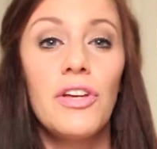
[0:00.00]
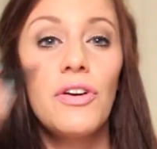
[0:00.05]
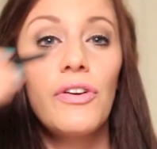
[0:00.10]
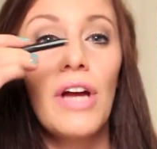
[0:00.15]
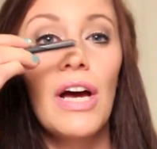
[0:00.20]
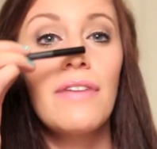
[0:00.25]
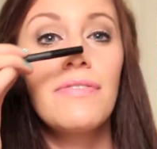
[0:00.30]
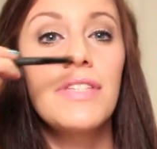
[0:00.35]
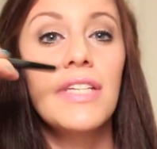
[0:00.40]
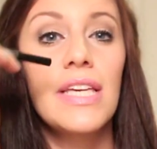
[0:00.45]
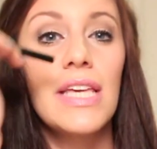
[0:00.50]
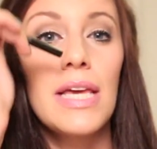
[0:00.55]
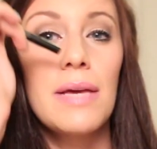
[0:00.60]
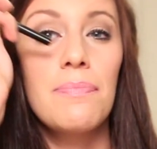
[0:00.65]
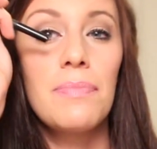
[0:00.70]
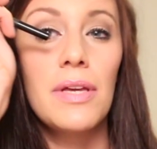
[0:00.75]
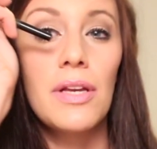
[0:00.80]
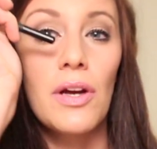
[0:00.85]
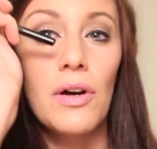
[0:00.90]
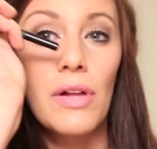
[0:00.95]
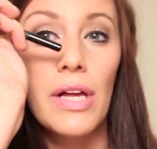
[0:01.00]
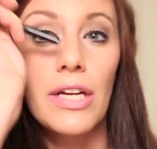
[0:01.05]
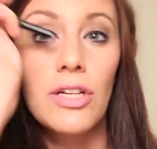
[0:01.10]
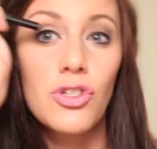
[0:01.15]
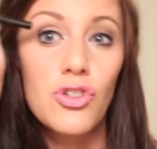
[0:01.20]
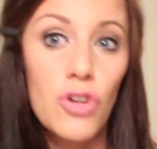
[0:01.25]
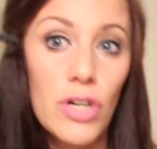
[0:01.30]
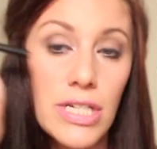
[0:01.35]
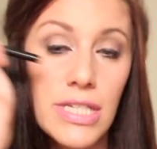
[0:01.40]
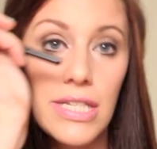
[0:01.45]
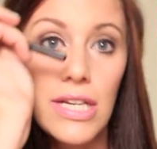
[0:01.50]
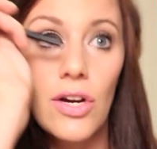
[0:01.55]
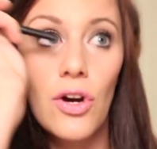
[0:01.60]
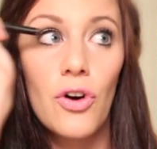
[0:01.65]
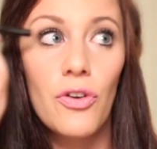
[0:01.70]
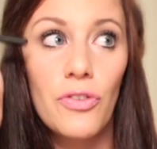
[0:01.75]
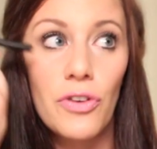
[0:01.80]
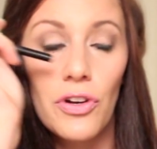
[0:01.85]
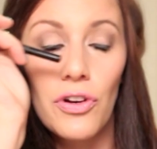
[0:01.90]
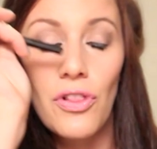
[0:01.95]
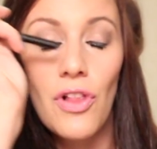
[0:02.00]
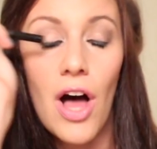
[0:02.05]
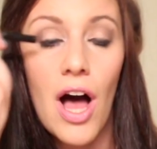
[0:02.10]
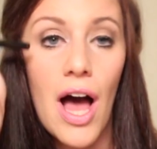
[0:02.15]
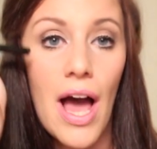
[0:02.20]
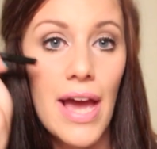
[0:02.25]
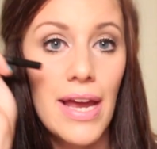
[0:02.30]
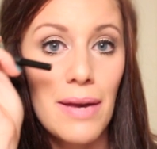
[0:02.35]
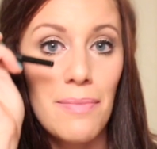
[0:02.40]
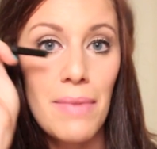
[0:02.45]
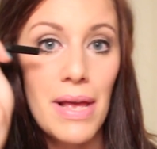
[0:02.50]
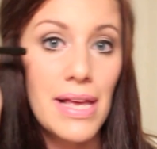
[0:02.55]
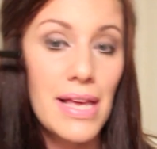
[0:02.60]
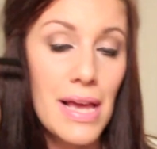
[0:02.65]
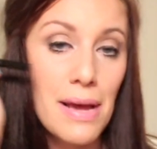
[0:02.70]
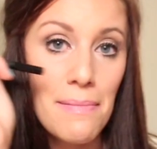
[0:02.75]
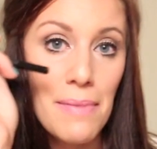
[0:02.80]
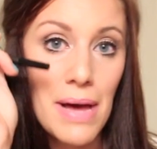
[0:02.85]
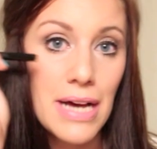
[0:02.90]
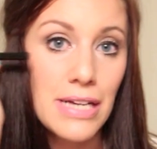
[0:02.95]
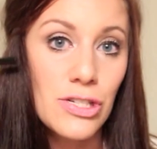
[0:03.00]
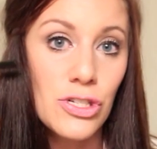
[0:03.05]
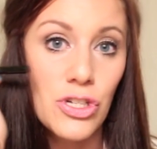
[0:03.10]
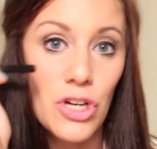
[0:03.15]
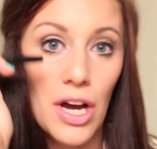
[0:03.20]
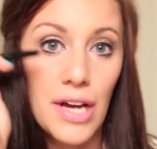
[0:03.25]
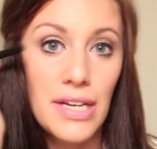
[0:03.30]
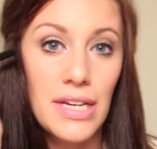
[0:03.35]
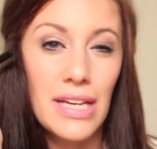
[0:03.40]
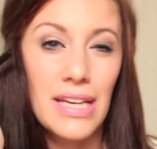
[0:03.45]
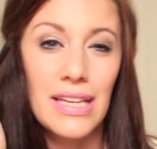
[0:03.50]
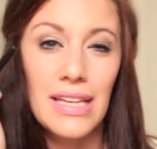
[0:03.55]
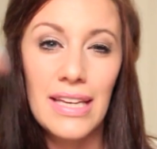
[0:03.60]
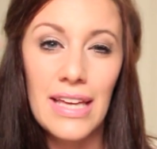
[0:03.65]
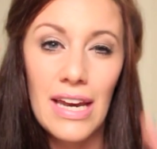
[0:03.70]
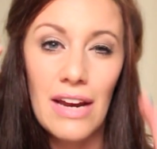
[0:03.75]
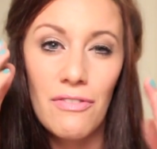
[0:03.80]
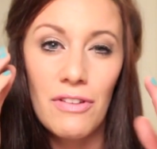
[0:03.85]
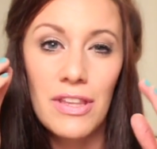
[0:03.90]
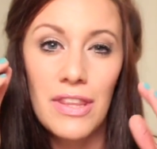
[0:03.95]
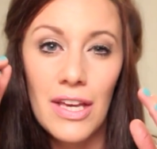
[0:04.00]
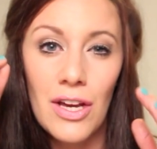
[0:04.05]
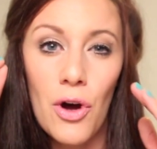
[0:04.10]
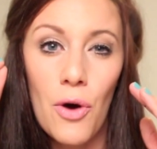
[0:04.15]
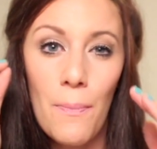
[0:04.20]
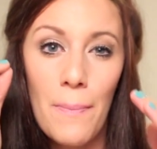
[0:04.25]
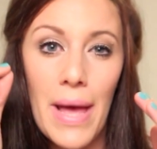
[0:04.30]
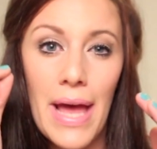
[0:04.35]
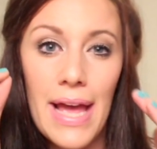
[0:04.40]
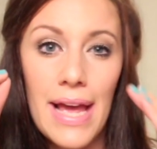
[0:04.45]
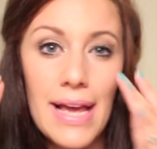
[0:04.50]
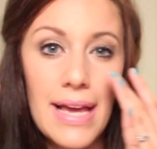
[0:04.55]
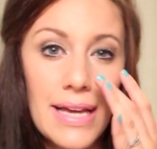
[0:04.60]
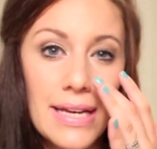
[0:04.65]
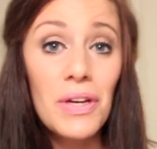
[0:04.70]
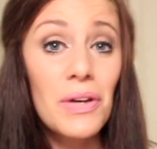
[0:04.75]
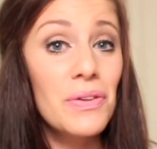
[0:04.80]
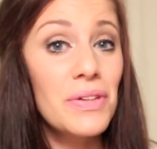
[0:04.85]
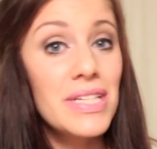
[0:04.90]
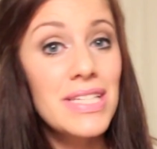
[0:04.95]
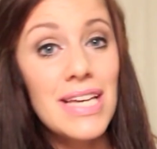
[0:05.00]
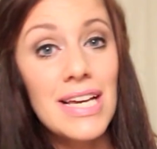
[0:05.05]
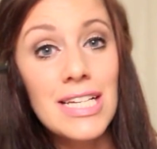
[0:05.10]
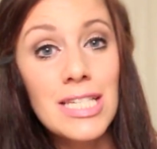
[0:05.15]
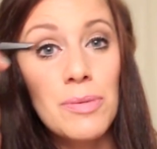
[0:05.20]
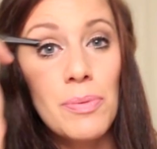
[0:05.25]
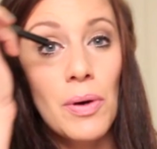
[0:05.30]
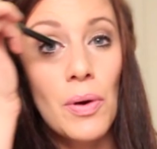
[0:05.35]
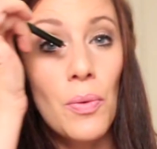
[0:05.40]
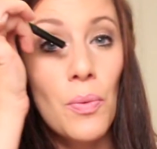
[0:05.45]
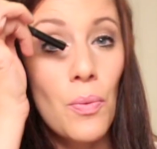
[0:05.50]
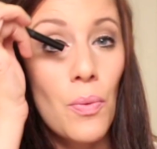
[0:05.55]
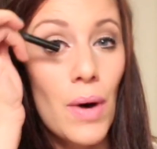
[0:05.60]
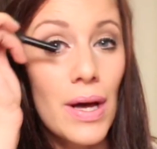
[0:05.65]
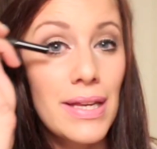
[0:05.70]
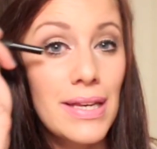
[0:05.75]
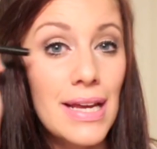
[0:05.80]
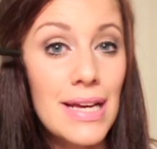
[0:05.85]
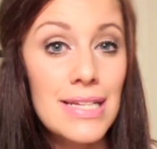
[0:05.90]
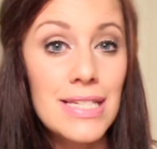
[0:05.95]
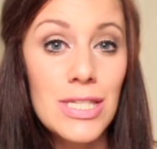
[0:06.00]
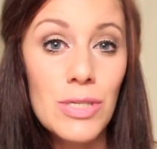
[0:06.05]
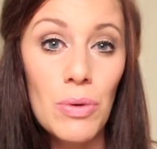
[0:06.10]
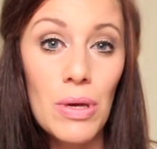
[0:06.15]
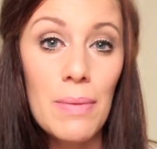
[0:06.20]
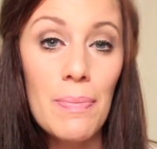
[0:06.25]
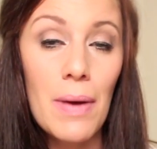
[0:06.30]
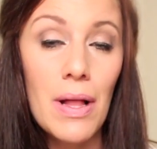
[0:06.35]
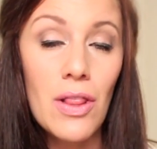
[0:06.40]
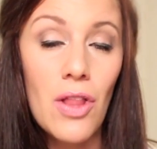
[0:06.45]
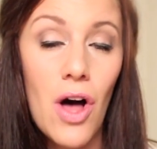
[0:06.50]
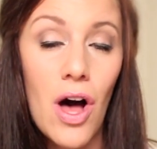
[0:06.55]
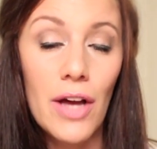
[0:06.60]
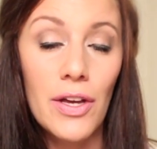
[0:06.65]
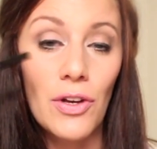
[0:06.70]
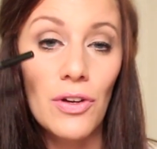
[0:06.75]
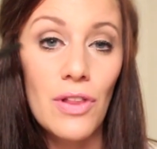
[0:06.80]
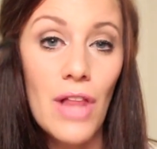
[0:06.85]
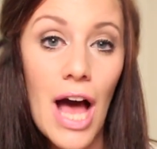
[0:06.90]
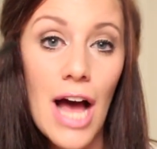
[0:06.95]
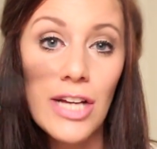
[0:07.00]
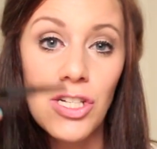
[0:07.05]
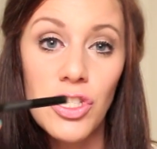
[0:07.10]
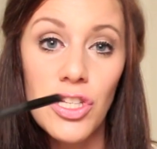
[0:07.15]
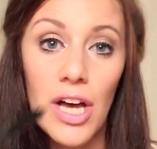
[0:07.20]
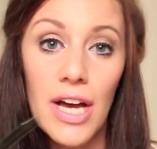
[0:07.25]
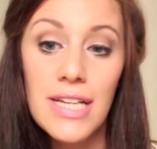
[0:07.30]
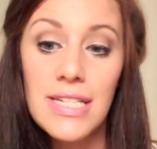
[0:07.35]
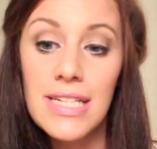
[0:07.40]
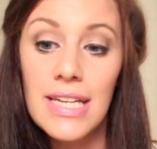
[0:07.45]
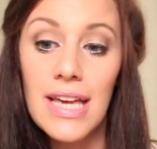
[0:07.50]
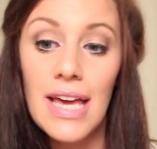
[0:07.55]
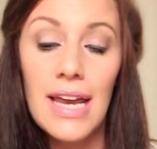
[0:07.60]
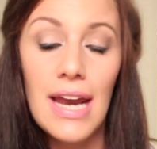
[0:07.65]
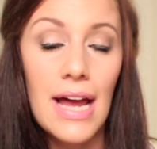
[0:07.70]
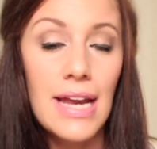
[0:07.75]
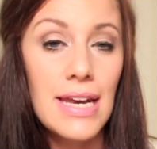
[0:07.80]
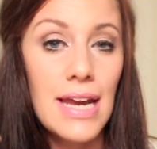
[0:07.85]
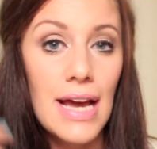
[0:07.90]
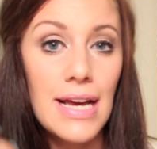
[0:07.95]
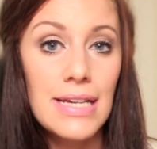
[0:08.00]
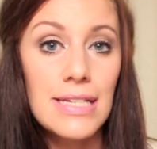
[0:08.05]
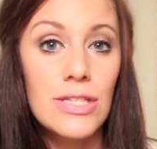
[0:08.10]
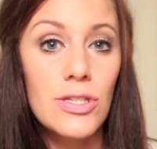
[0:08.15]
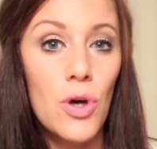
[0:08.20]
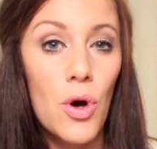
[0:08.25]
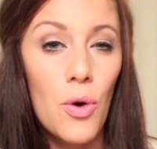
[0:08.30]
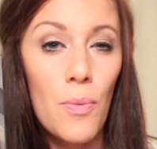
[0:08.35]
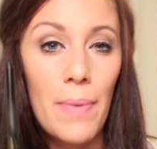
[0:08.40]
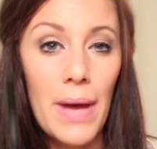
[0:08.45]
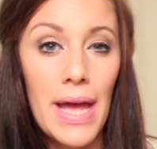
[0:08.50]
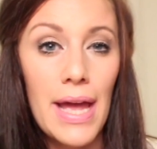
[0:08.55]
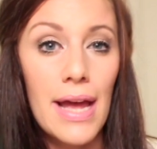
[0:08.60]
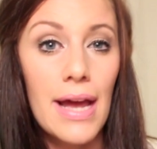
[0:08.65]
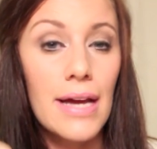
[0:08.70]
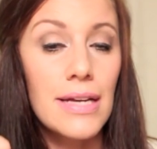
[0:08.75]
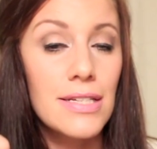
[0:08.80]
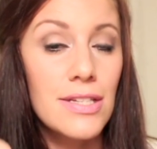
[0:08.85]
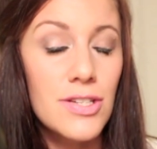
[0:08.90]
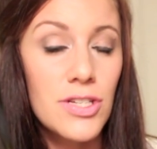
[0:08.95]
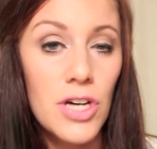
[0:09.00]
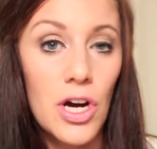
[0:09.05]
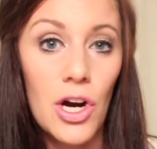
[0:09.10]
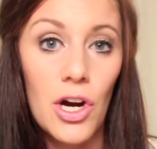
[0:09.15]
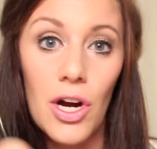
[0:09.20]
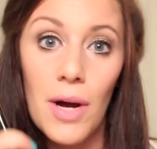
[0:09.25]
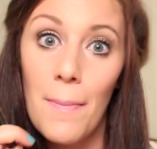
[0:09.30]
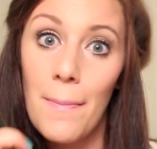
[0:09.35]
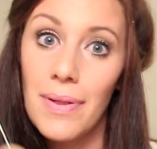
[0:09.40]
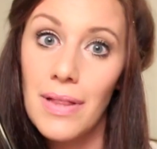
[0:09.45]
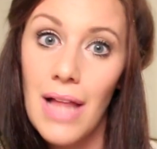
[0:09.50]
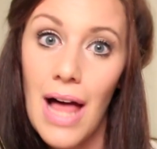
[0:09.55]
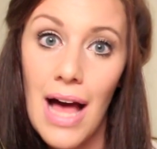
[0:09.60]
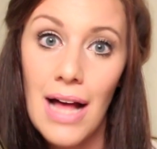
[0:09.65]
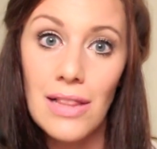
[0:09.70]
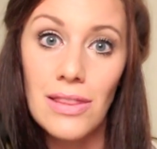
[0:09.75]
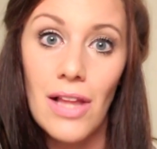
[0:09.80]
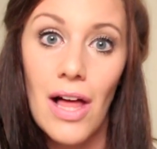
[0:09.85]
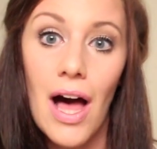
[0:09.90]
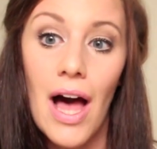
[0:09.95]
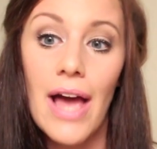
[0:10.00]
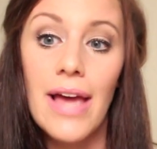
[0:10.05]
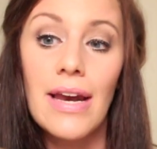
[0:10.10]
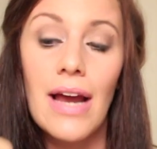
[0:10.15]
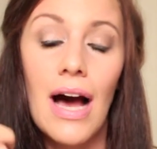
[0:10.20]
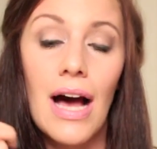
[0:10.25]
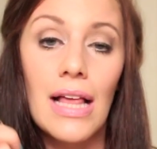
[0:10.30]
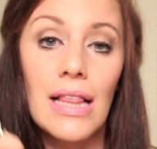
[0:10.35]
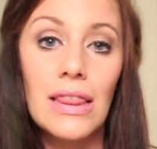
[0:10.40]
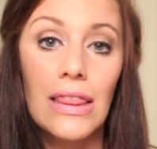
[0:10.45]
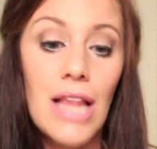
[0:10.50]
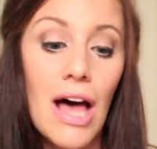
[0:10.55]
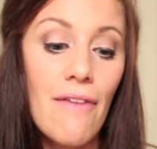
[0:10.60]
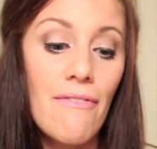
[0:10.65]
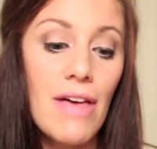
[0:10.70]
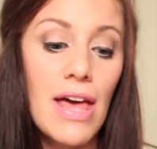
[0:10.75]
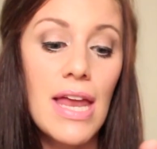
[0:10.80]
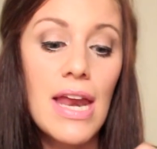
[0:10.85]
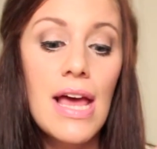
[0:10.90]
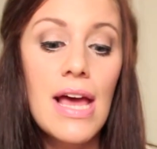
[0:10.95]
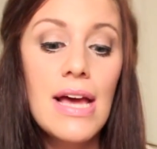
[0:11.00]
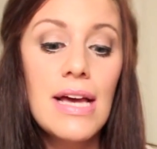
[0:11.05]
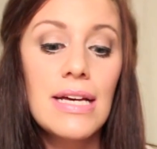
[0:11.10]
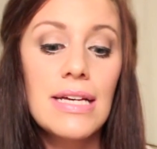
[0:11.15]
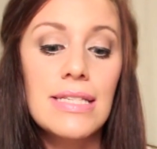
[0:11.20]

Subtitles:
You don't have to keep, you know, like tracing over your line, making a mess, trying to get everything opaque. It only takes about one nice sweep along your lash line to get a nice opaque, dark black line. I love it.